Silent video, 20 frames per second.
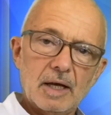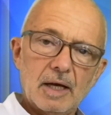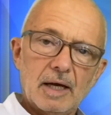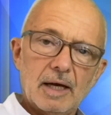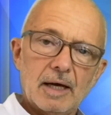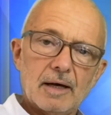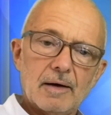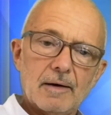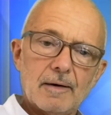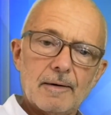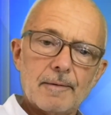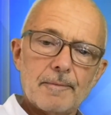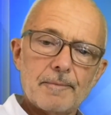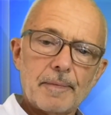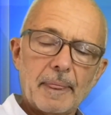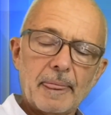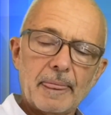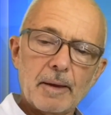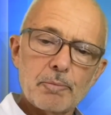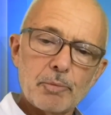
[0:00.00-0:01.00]

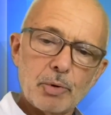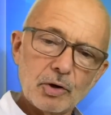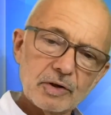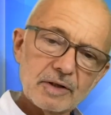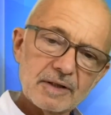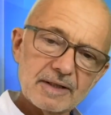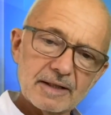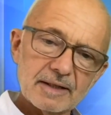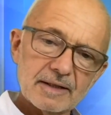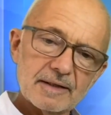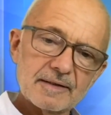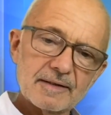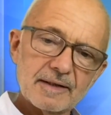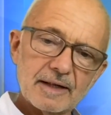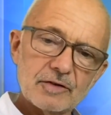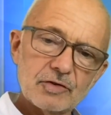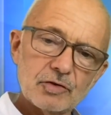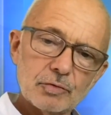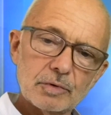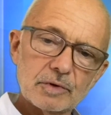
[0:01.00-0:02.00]
The point is,
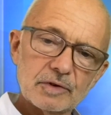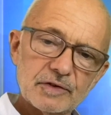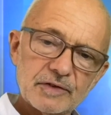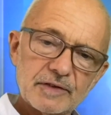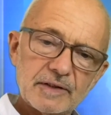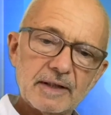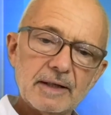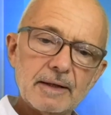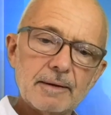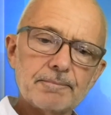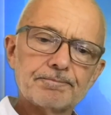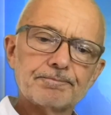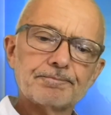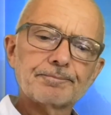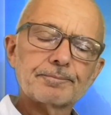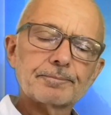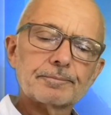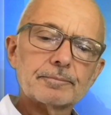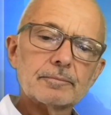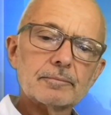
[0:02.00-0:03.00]
as you will see,
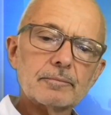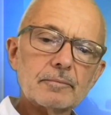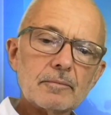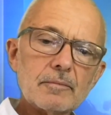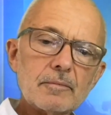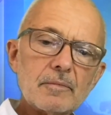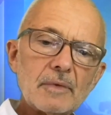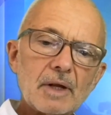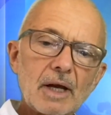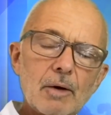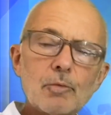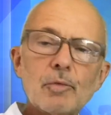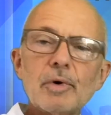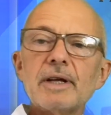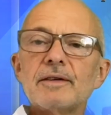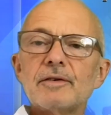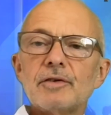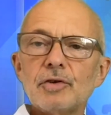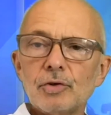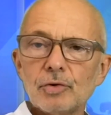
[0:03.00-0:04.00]

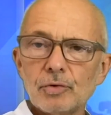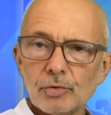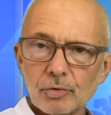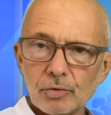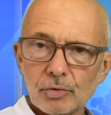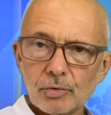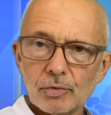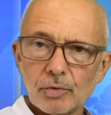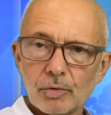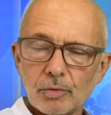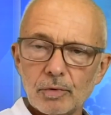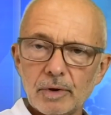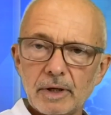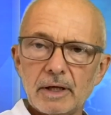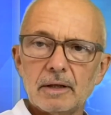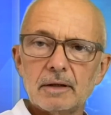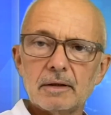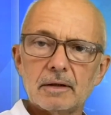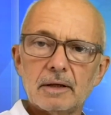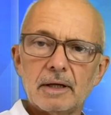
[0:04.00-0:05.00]
when you
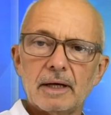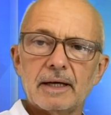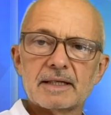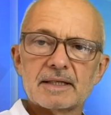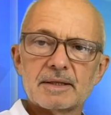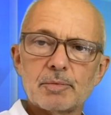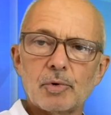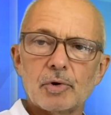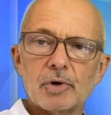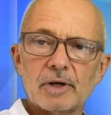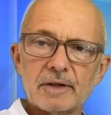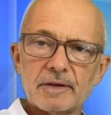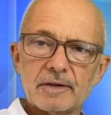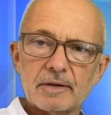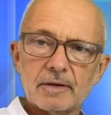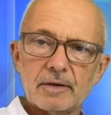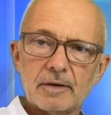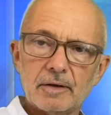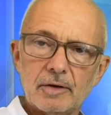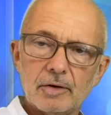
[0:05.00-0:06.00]
will export
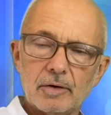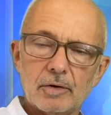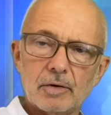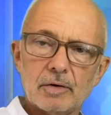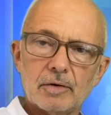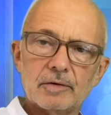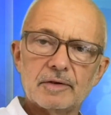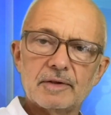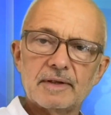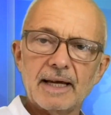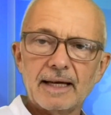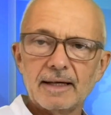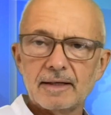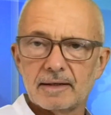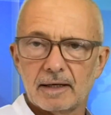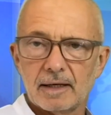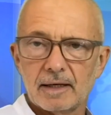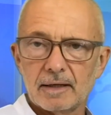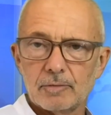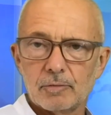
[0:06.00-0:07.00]
your
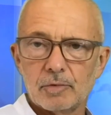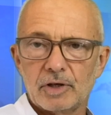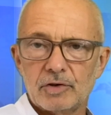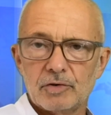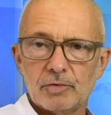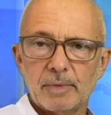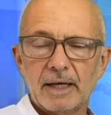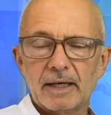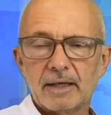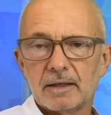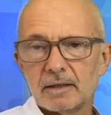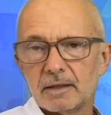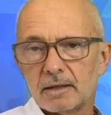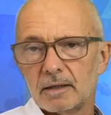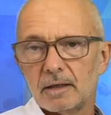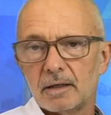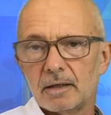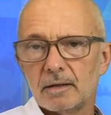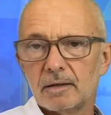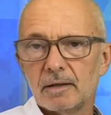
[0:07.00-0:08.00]
data, when you make
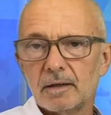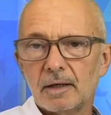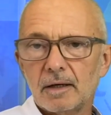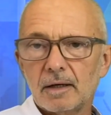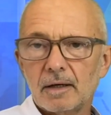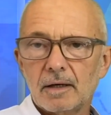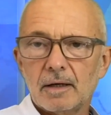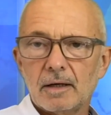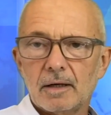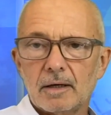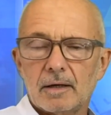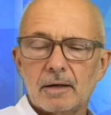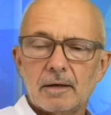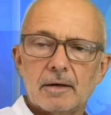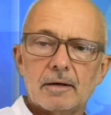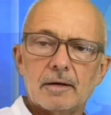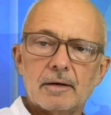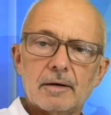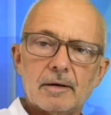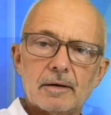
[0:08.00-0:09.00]

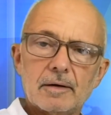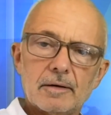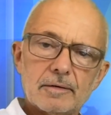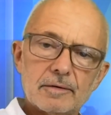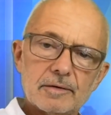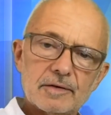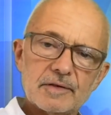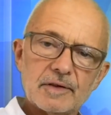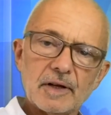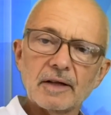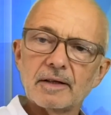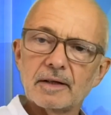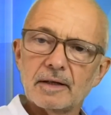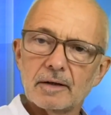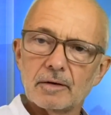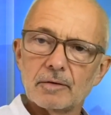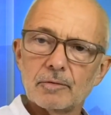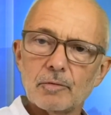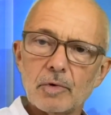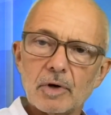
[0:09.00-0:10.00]
a study
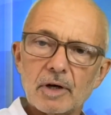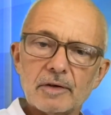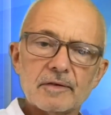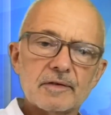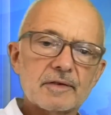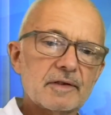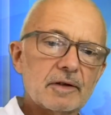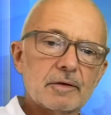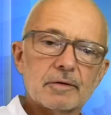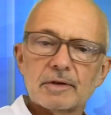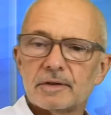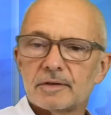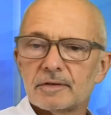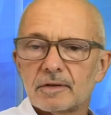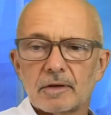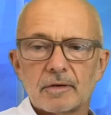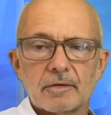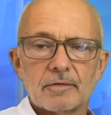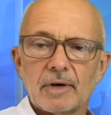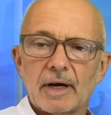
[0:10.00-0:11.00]
on one series
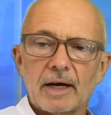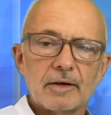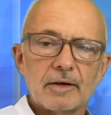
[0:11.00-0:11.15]
of,